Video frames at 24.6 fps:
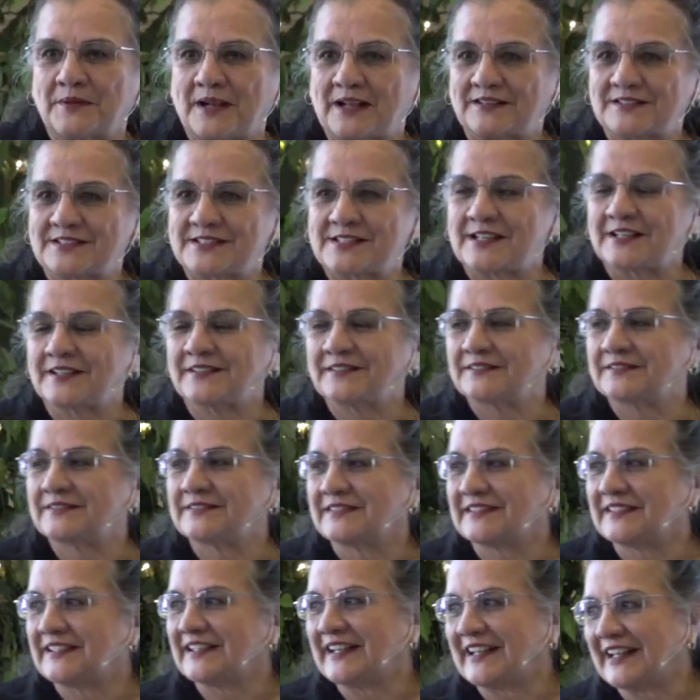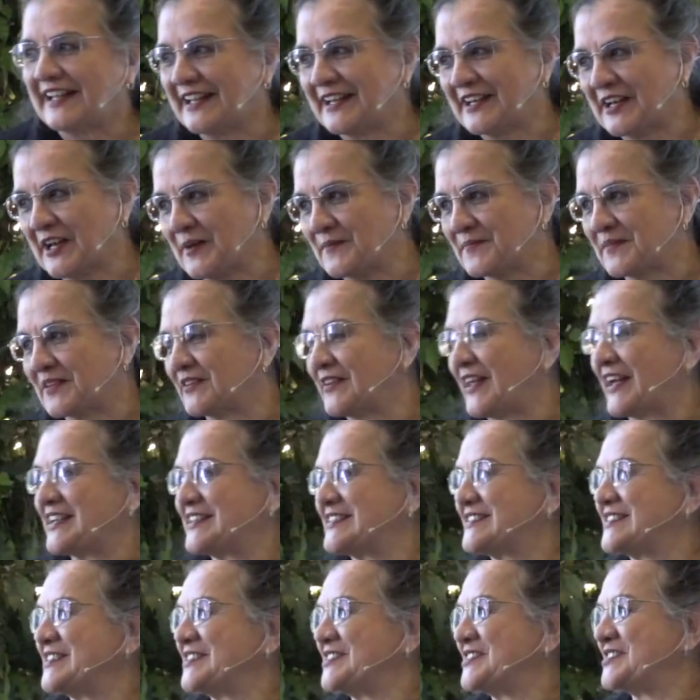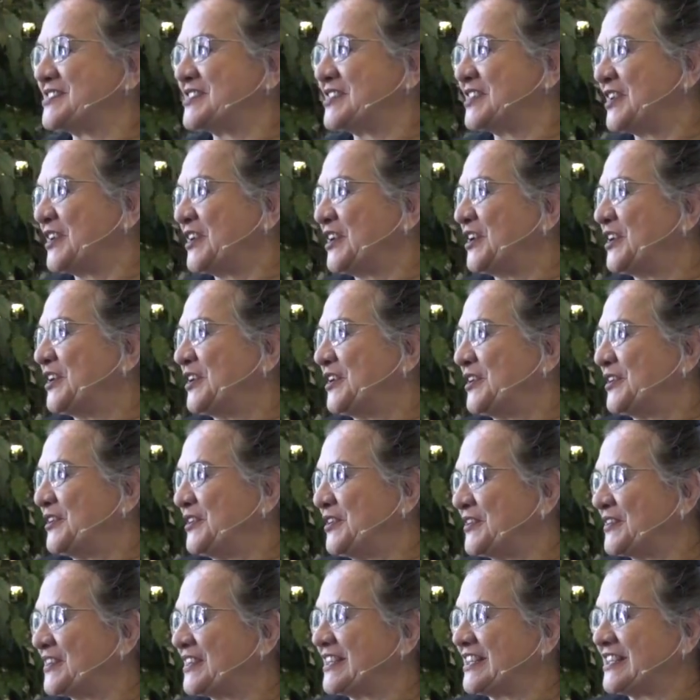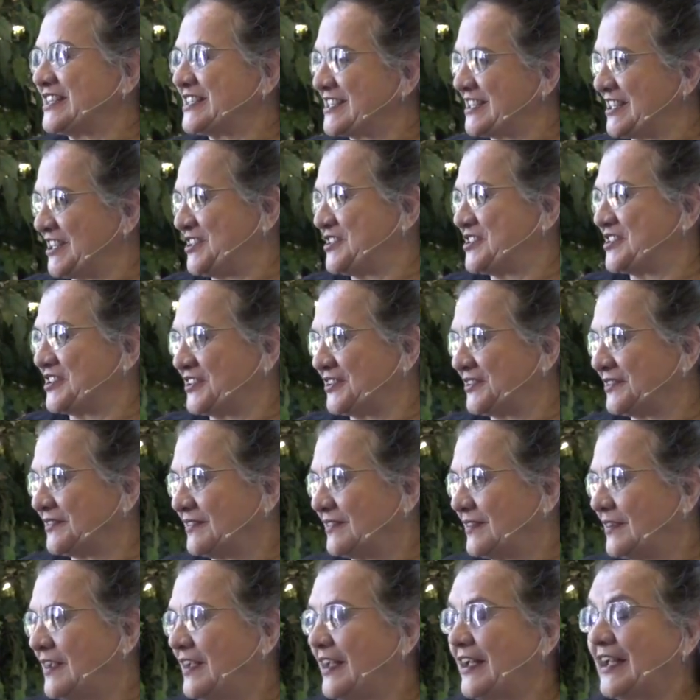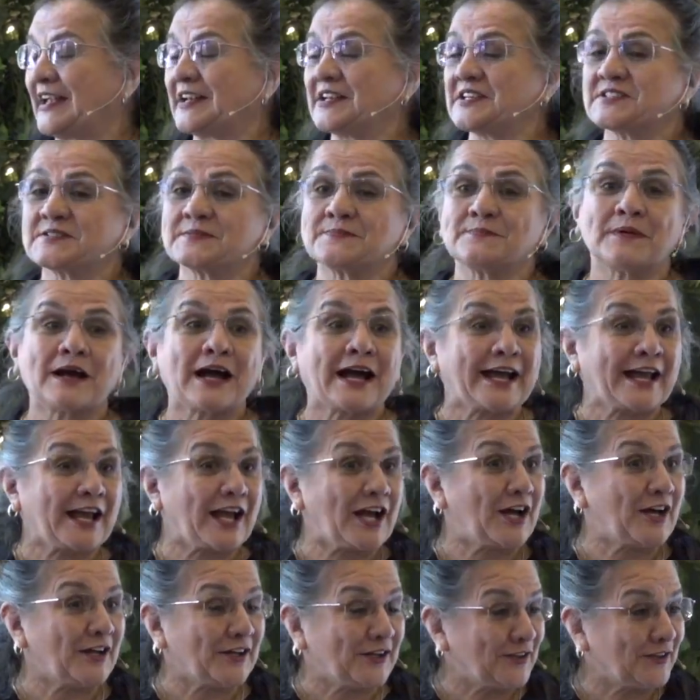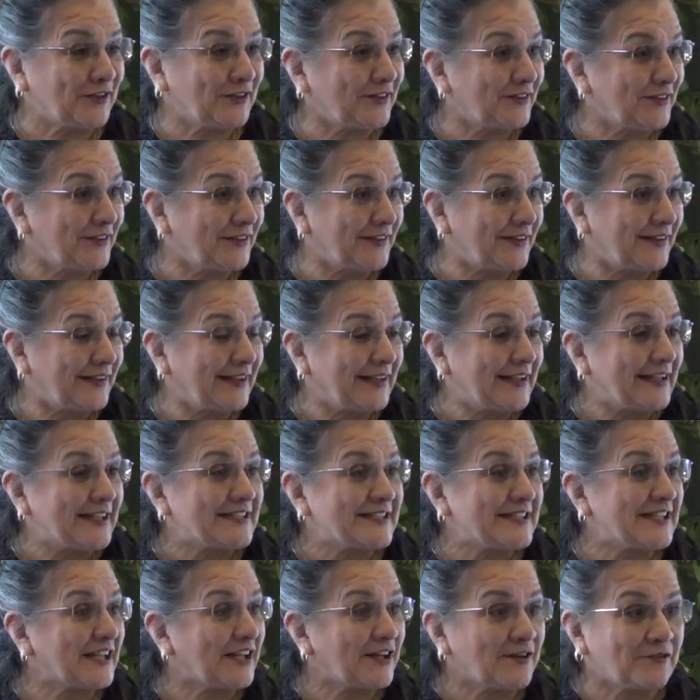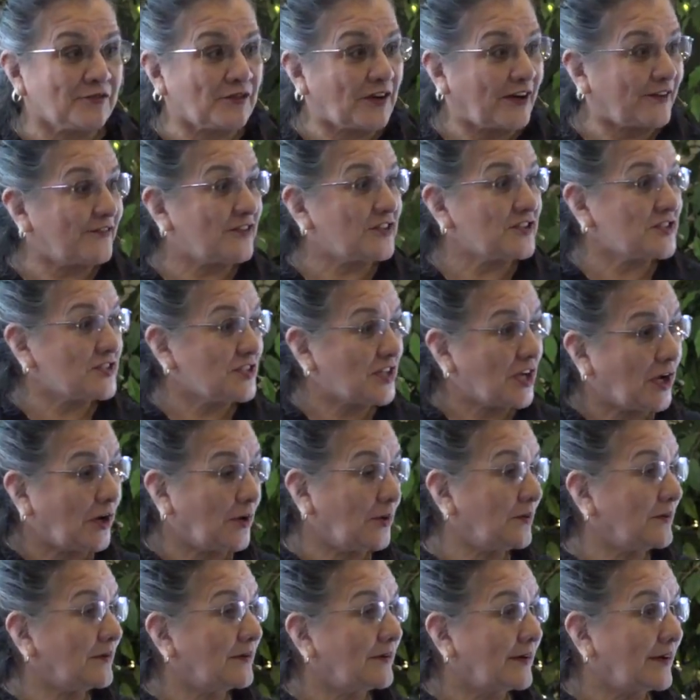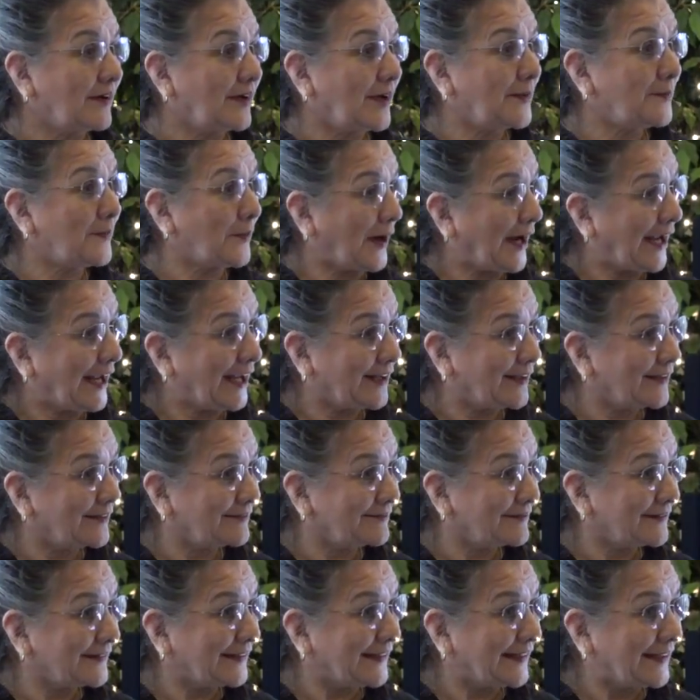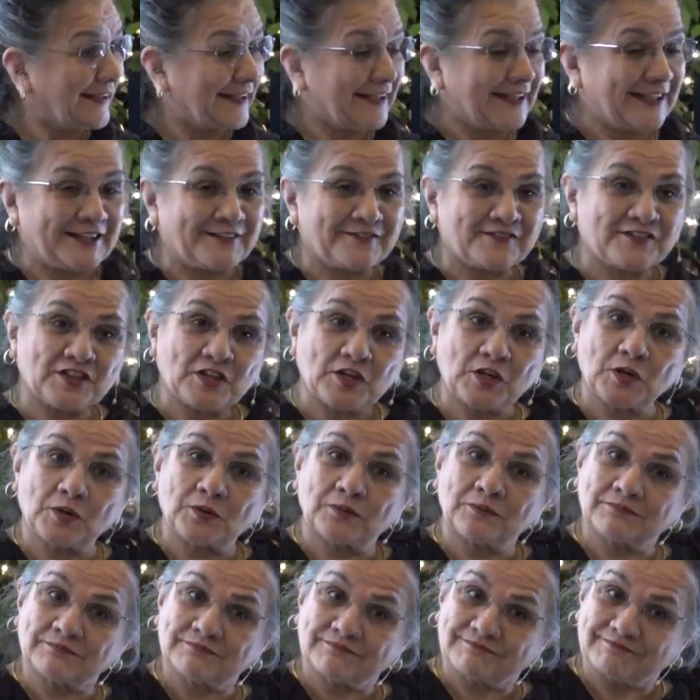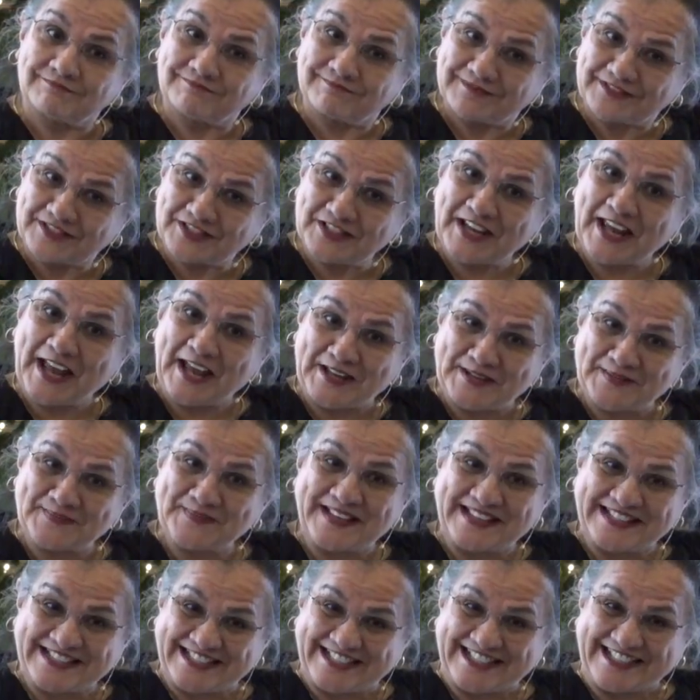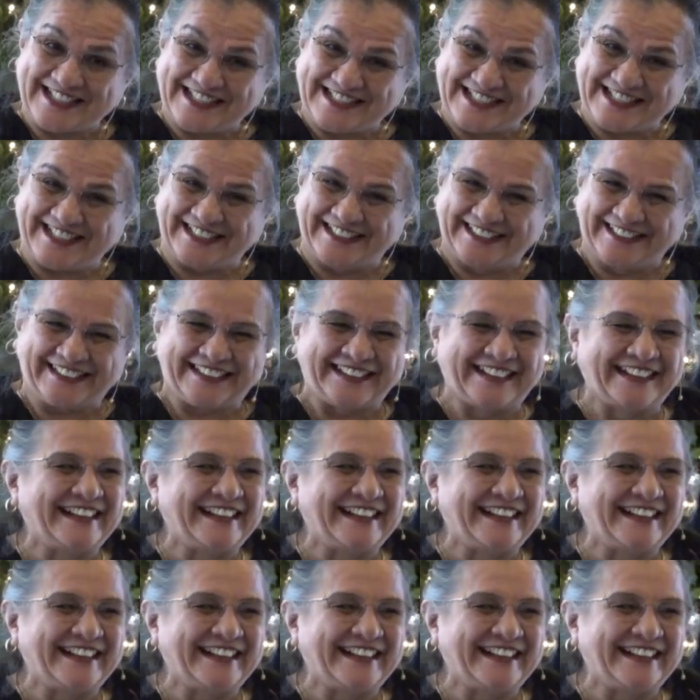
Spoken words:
Peralta, and I'm the licensed Unity teacher, and it's my honor to give Reverend Jo a break, even though she had a message